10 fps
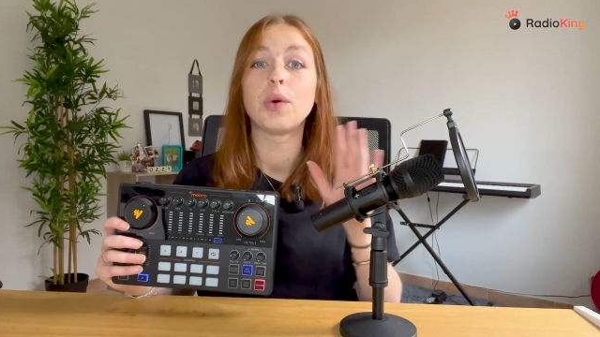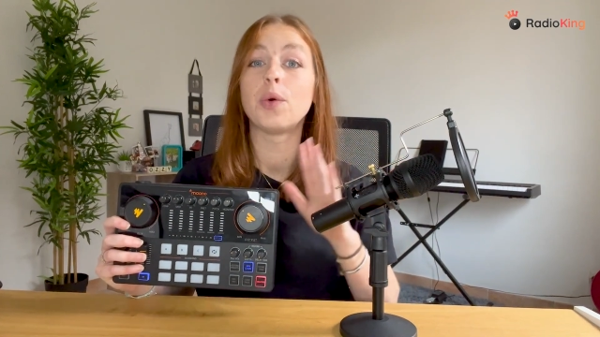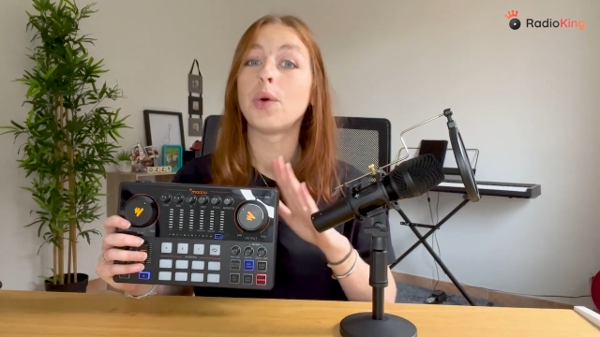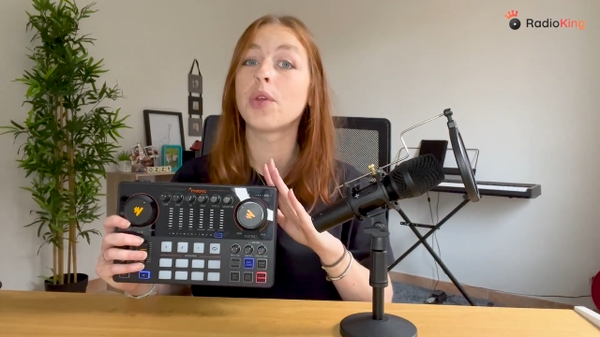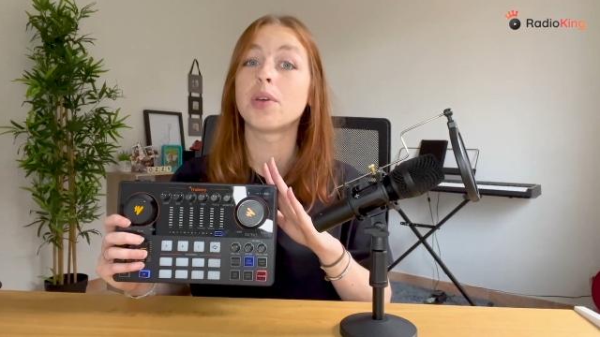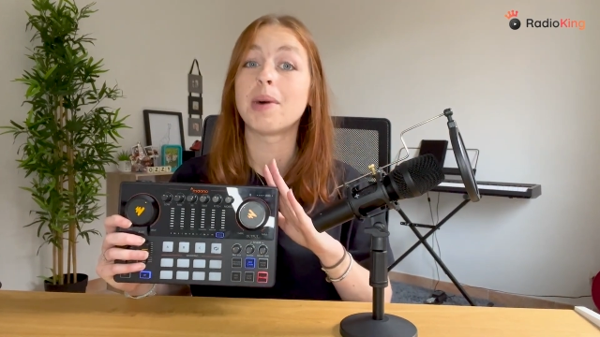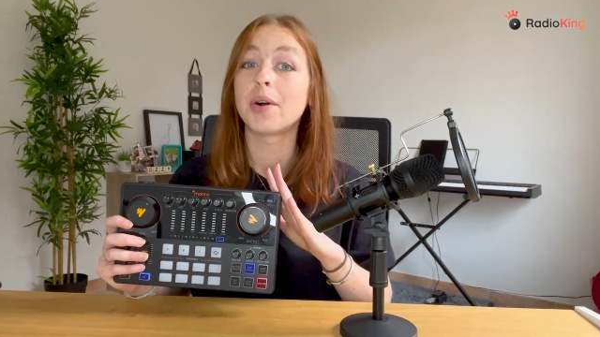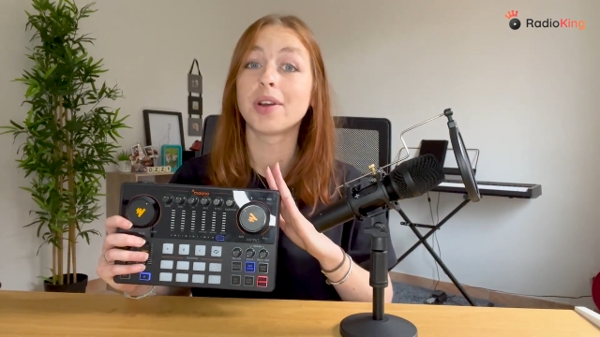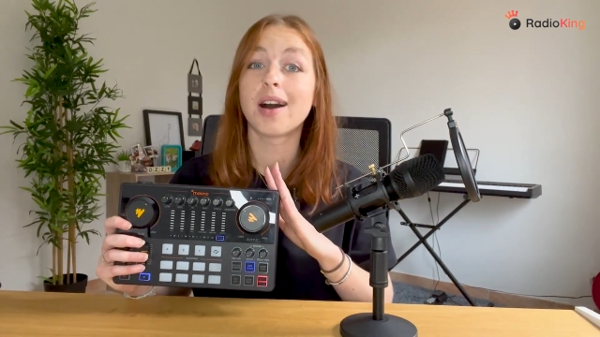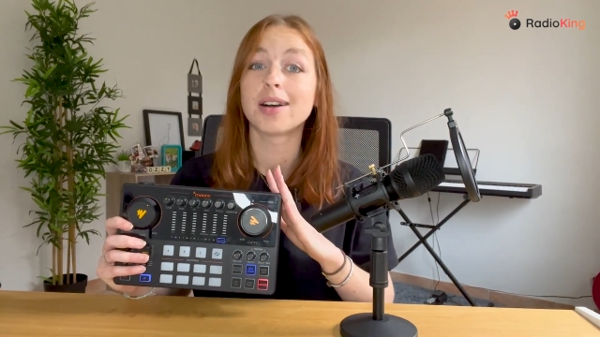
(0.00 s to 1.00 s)
or the
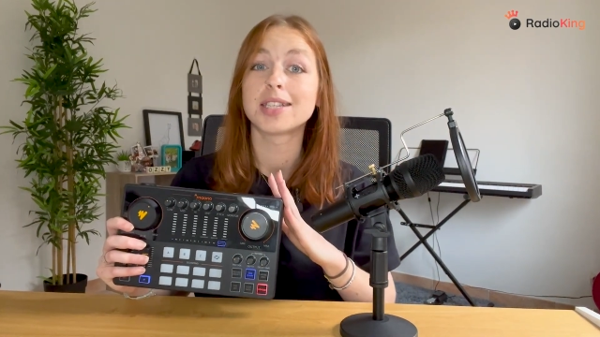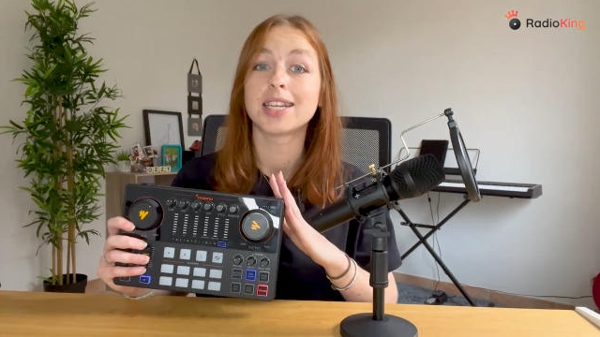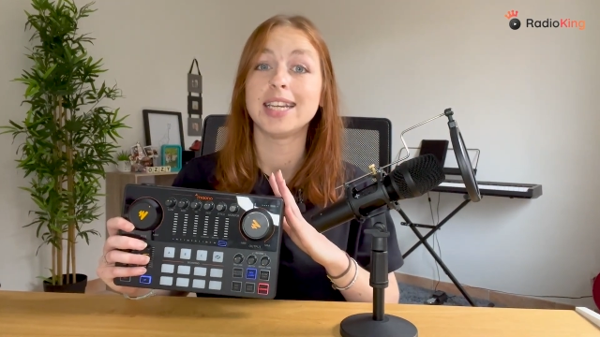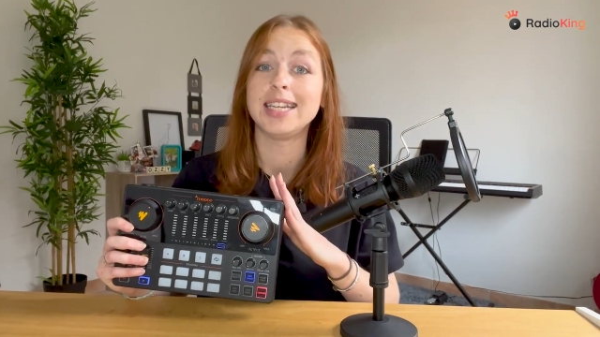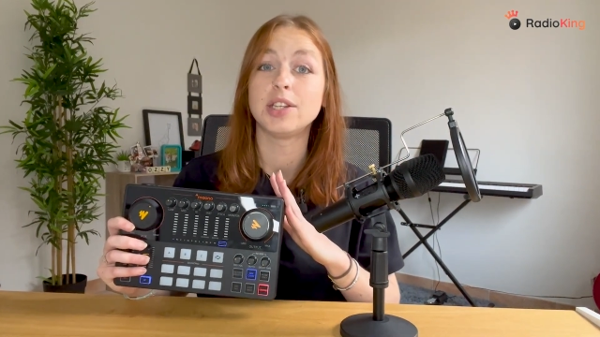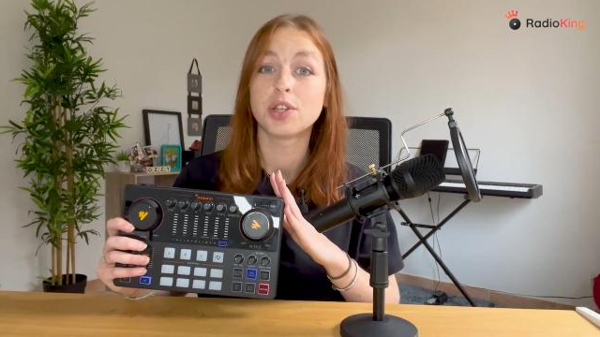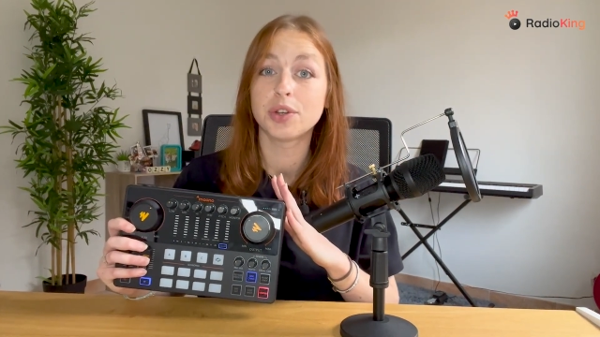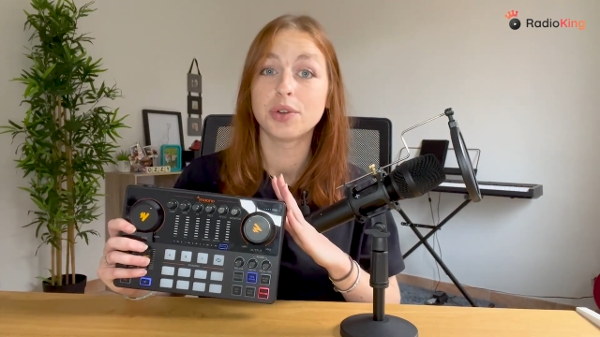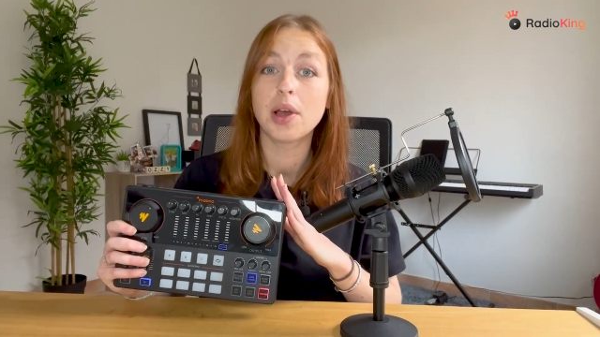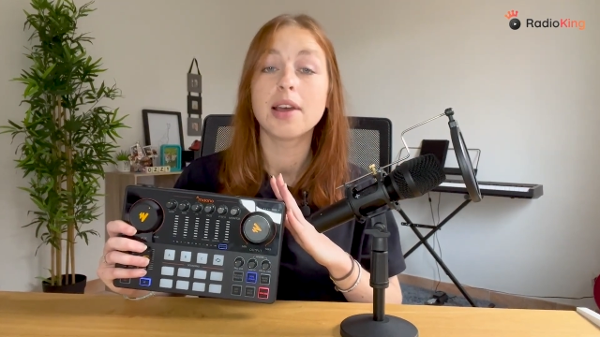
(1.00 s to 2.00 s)
Maonocaster
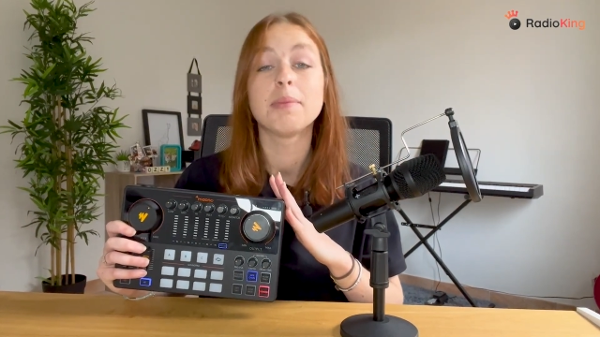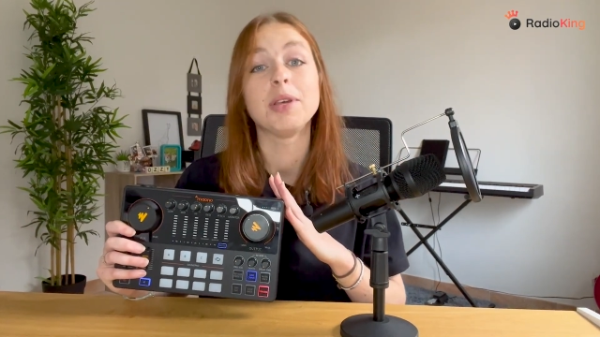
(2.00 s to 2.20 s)
E2,